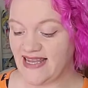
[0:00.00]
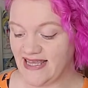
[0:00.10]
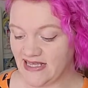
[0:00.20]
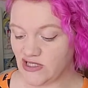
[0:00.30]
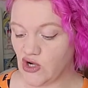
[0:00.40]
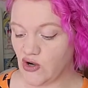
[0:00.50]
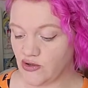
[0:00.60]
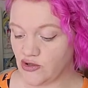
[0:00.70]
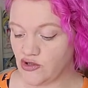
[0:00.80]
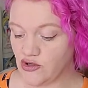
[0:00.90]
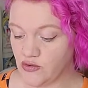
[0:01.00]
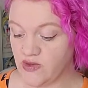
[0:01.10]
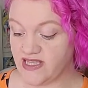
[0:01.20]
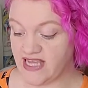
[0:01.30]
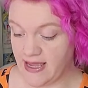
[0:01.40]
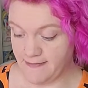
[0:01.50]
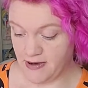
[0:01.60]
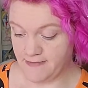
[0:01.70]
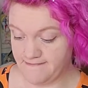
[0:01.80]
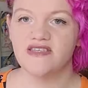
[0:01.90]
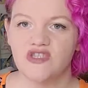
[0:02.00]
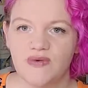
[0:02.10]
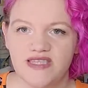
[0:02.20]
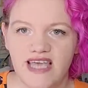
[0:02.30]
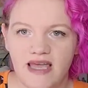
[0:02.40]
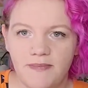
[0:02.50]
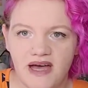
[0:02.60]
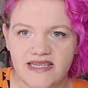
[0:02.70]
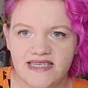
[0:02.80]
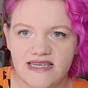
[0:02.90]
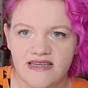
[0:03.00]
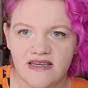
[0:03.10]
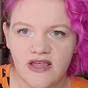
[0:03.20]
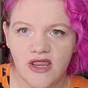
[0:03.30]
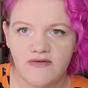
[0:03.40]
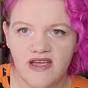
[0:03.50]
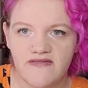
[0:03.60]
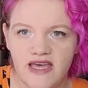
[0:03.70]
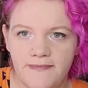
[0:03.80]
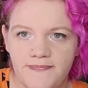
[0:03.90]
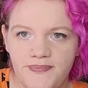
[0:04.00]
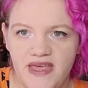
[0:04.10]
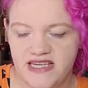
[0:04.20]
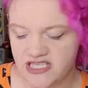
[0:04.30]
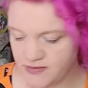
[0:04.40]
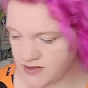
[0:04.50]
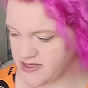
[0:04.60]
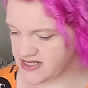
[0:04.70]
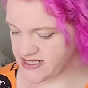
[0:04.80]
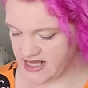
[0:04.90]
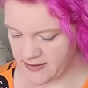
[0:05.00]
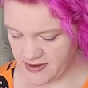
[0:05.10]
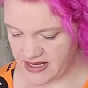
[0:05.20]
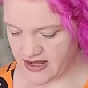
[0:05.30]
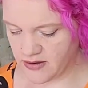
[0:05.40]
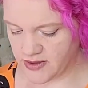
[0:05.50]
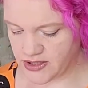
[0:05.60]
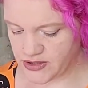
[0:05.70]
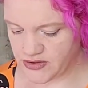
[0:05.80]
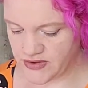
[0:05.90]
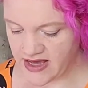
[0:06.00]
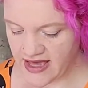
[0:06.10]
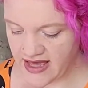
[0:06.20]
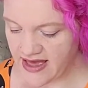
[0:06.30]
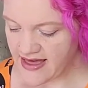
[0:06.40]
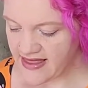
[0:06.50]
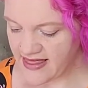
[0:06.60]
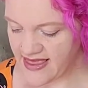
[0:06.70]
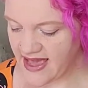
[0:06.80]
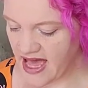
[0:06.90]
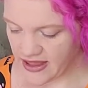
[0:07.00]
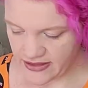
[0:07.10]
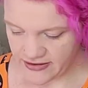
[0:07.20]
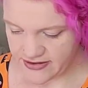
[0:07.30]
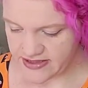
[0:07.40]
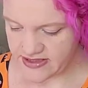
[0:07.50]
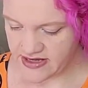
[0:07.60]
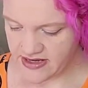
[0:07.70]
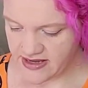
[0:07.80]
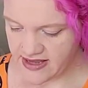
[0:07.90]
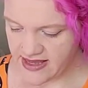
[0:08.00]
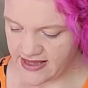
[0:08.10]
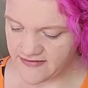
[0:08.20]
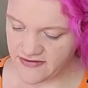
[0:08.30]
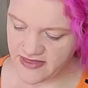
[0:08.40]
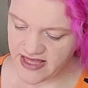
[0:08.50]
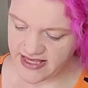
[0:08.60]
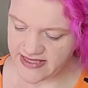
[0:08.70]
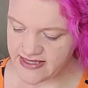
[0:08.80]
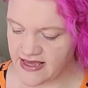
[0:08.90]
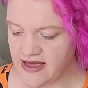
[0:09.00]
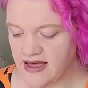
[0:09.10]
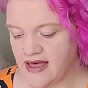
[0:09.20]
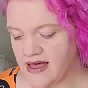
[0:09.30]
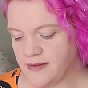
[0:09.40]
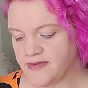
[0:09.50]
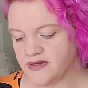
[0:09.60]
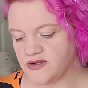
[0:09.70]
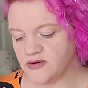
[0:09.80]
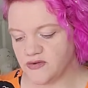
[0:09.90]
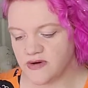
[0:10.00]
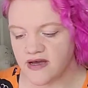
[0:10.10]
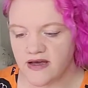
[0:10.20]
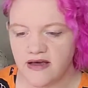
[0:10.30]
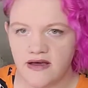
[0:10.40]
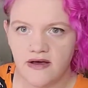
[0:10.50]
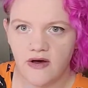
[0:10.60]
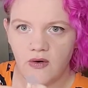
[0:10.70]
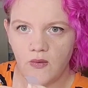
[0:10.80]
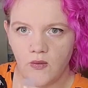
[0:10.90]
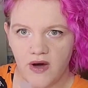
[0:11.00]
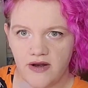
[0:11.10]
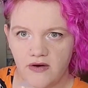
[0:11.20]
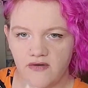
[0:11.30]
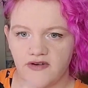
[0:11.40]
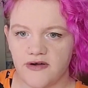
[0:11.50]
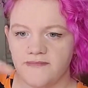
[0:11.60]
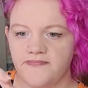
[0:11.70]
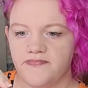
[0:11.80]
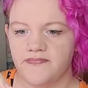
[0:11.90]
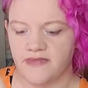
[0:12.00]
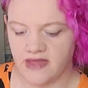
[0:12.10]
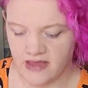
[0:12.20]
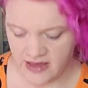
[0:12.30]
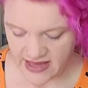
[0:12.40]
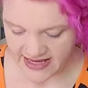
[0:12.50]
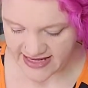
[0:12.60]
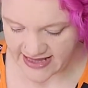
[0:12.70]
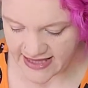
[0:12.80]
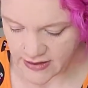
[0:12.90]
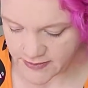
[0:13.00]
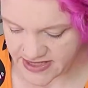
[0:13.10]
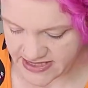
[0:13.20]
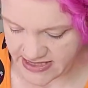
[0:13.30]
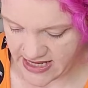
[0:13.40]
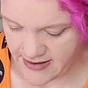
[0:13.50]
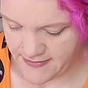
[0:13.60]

It is harder to do with tape. So with tape, I did 3 of them and just put a piece of tape, and now I'm going to do the others. And for this, I'm going to do 1 over a little piece of tape.